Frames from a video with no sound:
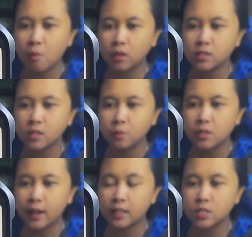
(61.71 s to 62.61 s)
box,
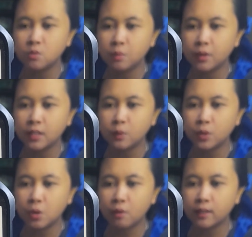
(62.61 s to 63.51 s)
with eyes dripping
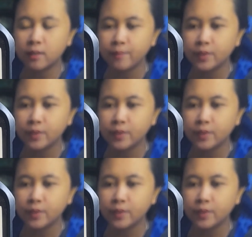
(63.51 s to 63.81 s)
with regret.